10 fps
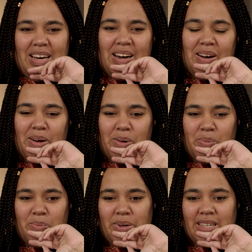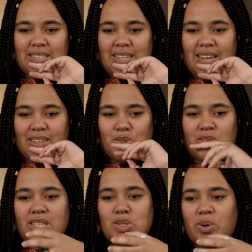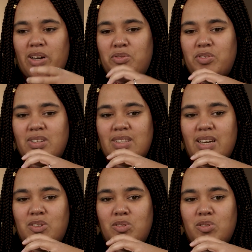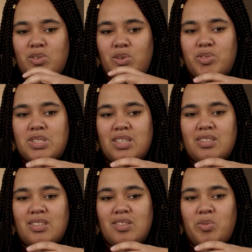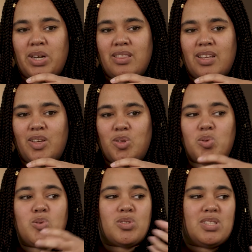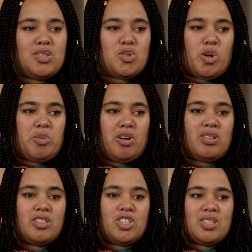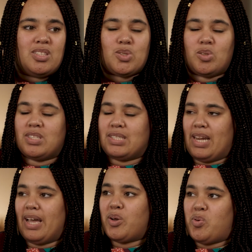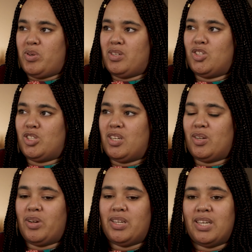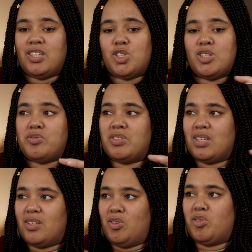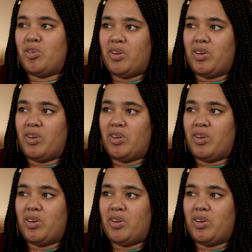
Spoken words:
So that's why I feel that, all of a sudden when they use these terminologies or this language, and then shift it, in